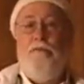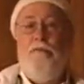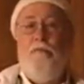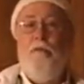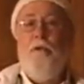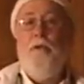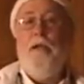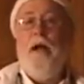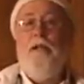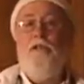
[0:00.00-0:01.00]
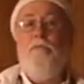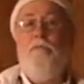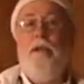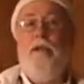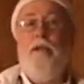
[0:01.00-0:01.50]
simply by
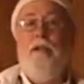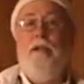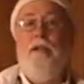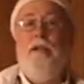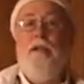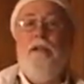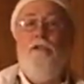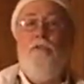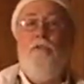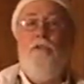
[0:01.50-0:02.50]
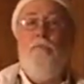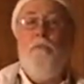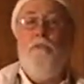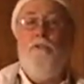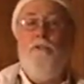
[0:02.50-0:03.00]
contemplating his own
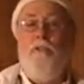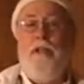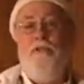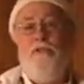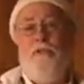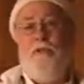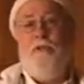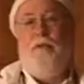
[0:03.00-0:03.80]
spiritual nature.